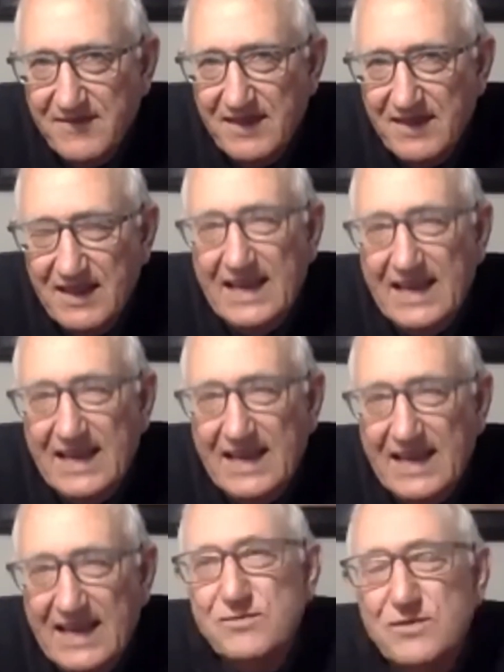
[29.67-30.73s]
That
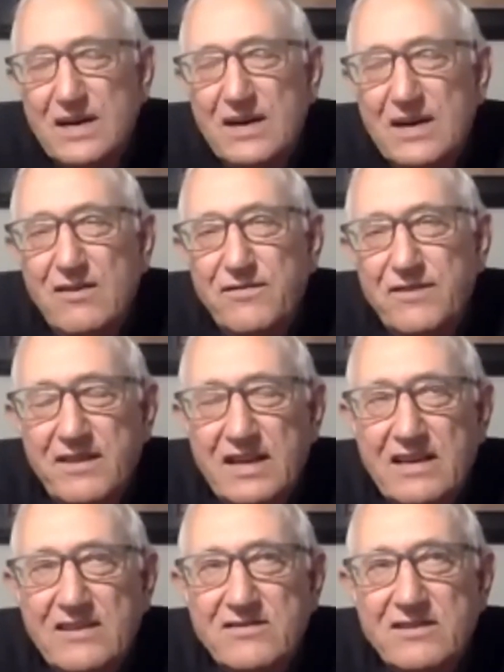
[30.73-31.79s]
is one of the
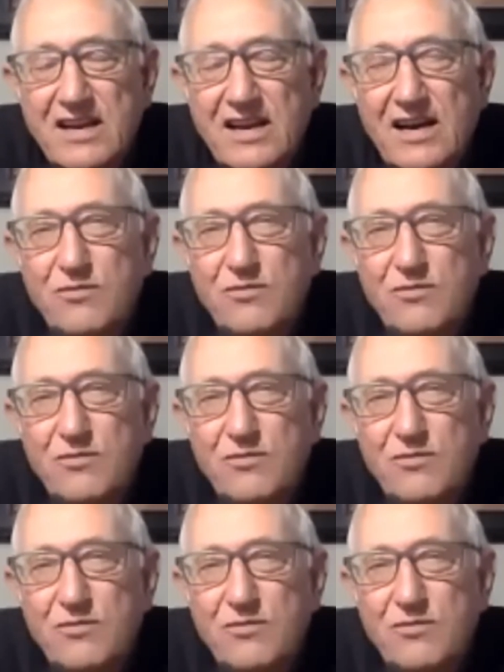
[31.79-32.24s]
things that I